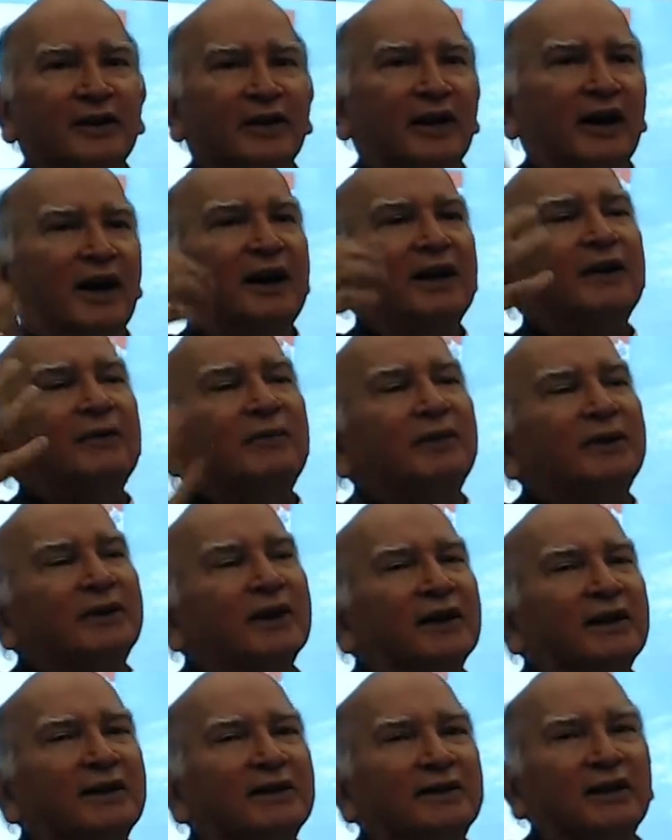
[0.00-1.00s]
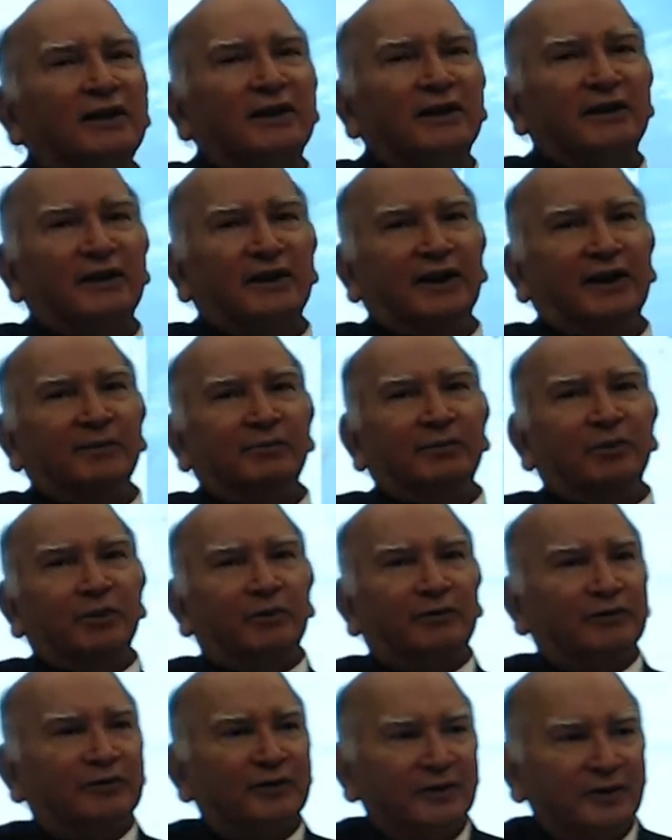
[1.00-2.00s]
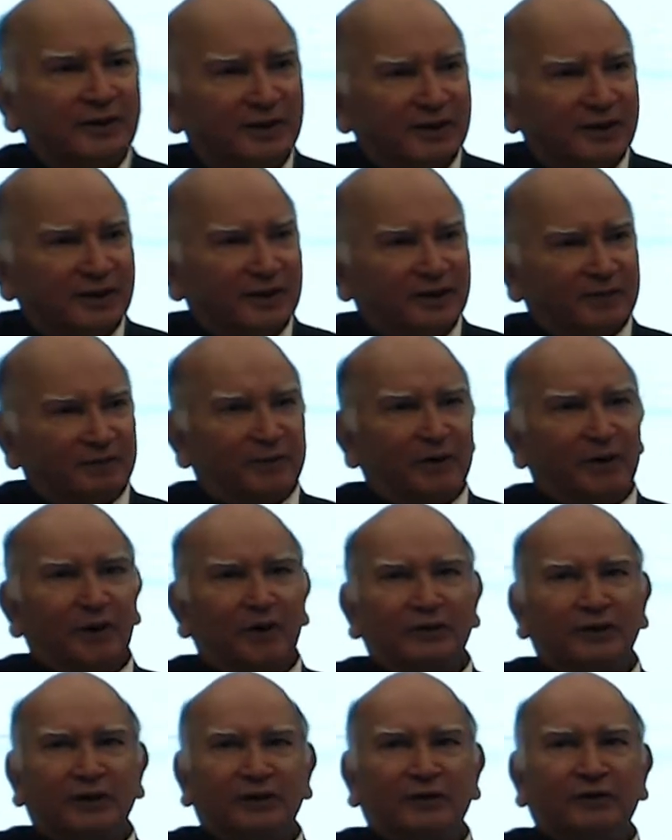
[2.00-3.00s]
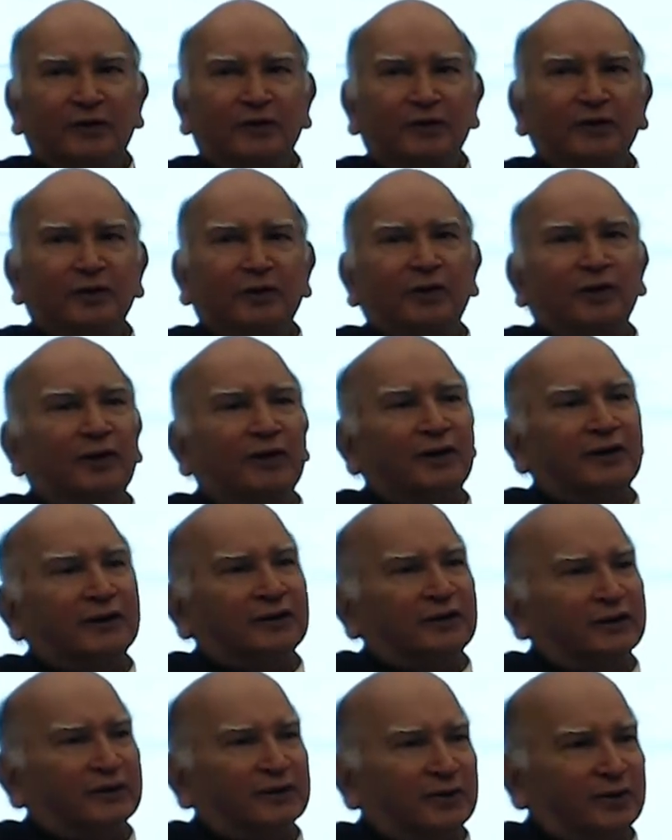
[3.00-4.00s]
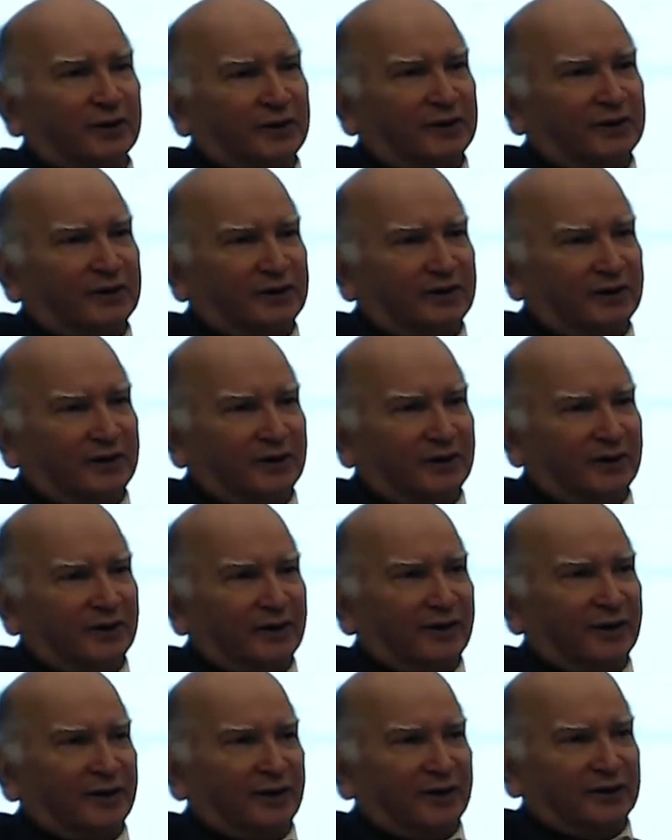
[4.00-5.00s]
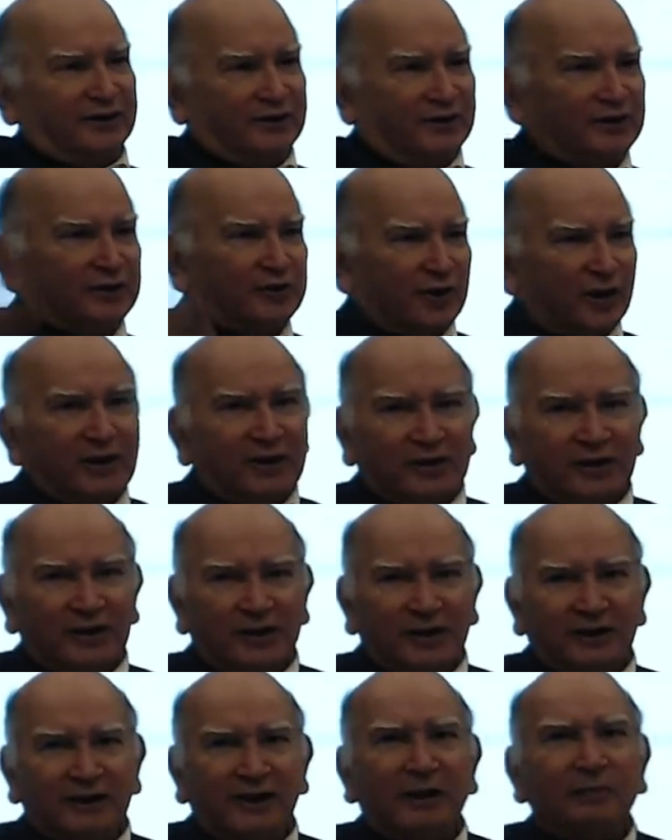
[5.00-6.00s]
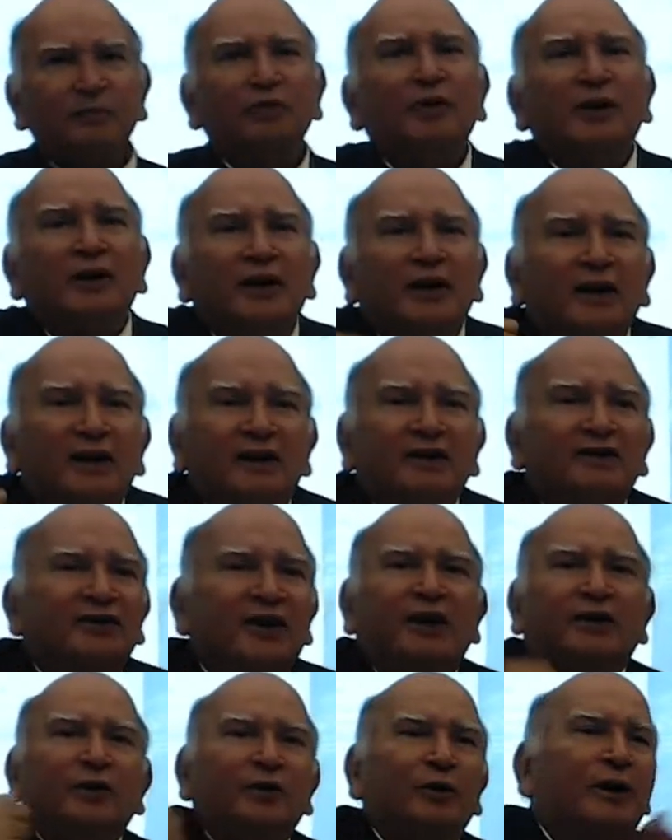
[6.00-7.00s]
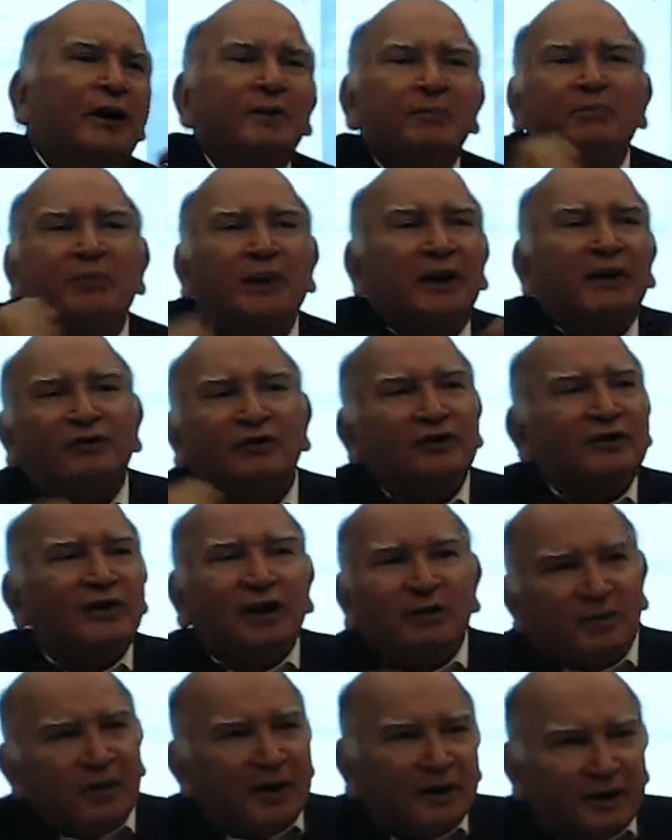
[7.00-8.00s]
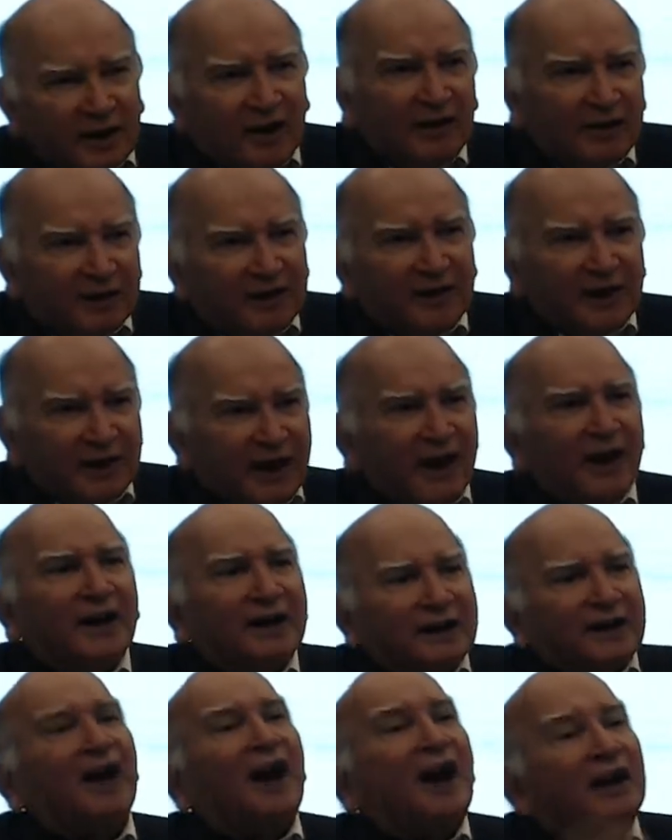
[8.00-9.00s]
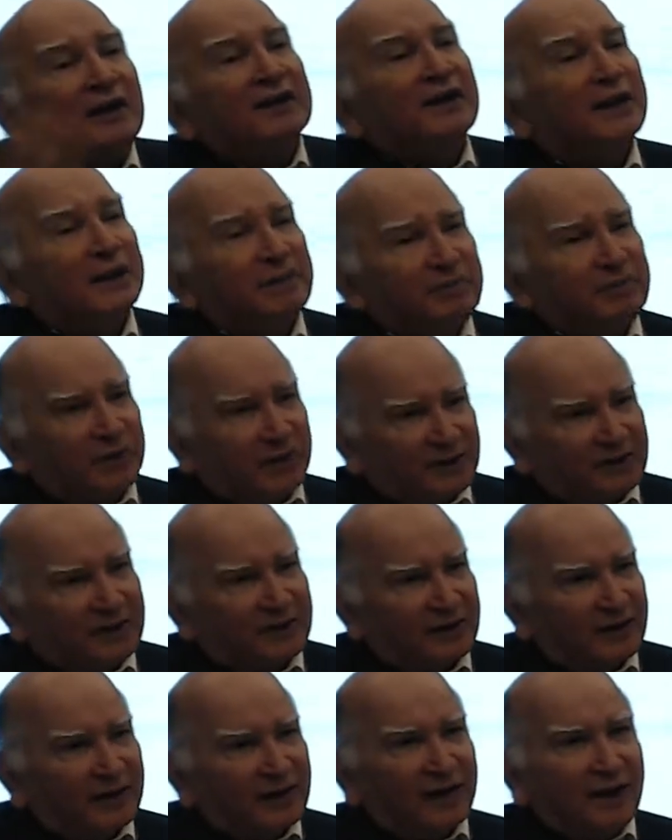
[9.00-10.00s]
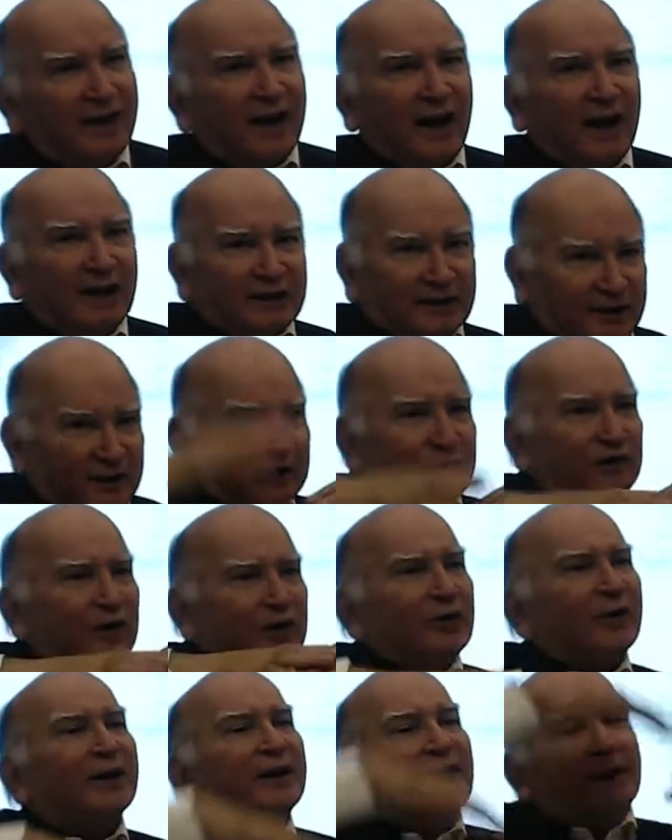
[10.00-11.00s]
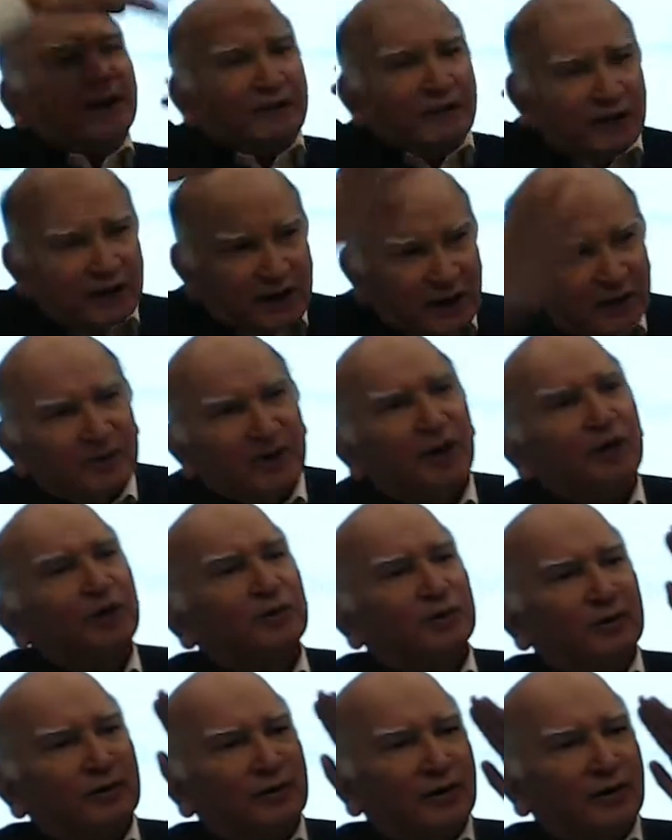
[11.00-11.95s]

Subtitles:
And immediately the learning improved because it was no longer synchronous. In synchronicity, that poor girl is to keep pace with Salman Khan and can't keep pace. And this fellow can never come down